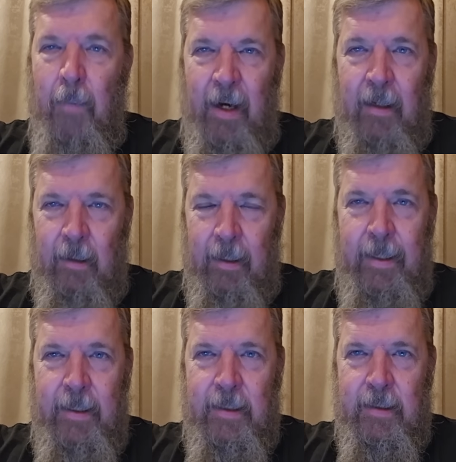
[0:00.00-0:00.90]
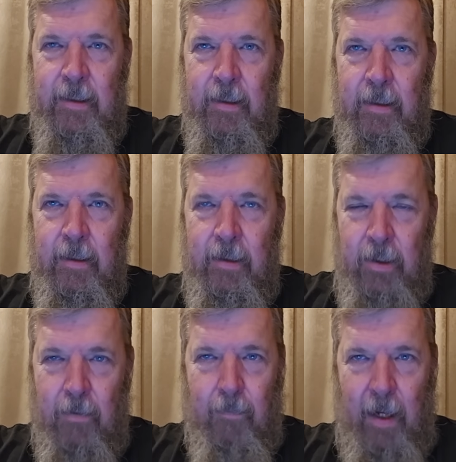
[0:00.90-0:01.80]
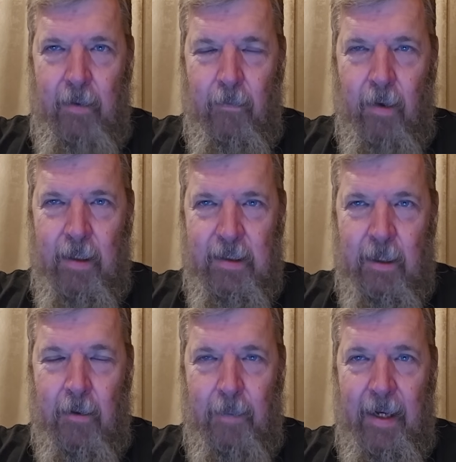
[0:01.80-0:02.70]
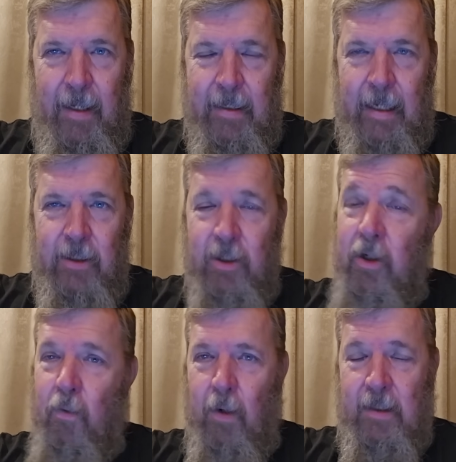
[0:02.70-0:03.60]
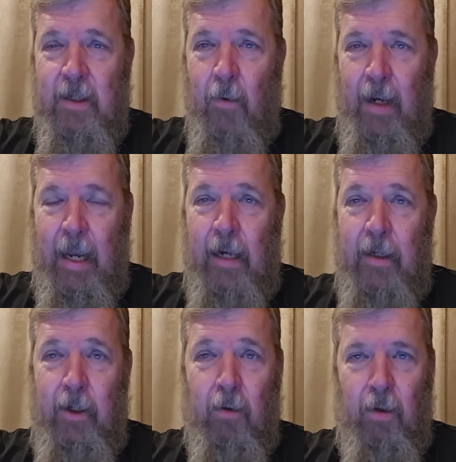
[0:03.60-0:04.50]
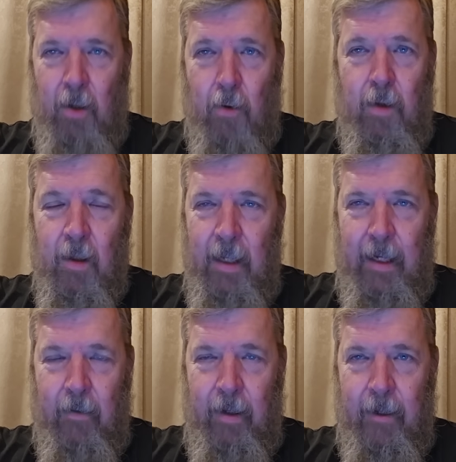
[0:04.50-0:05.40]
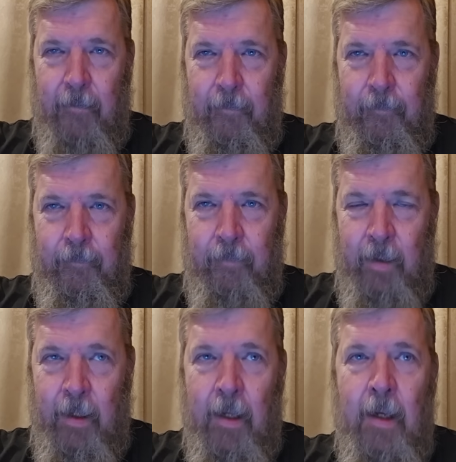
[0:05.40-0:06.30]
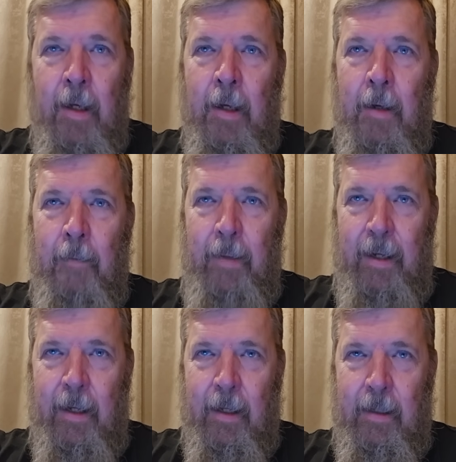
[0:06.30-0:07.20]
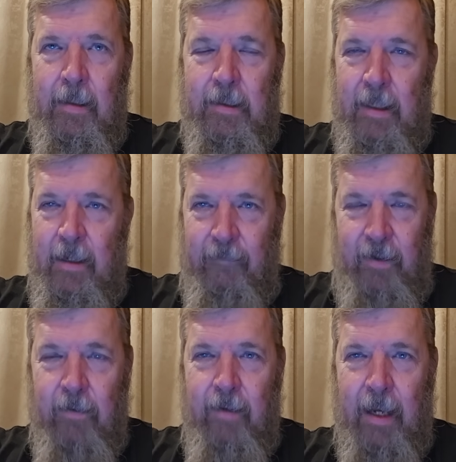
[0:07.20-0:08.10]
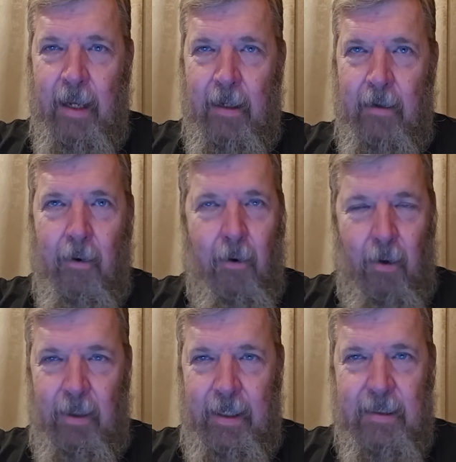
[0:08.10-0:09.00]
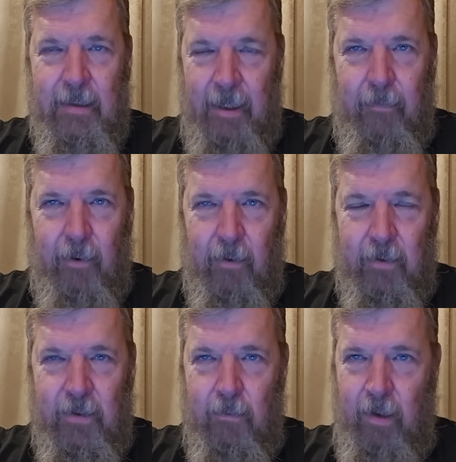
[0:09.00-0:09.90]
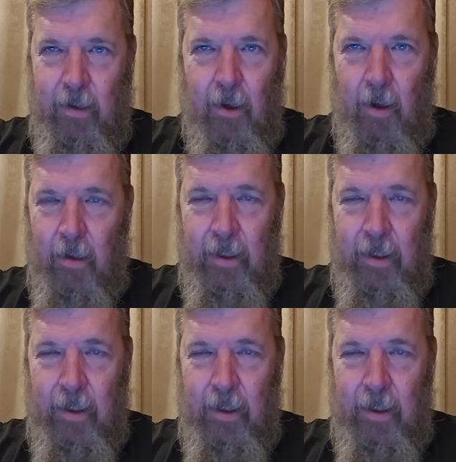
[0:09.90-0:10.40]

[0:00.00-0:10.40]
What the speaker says: But at least you might want to start paying attention to what's going on in your local area. Because if you get all these liberals with all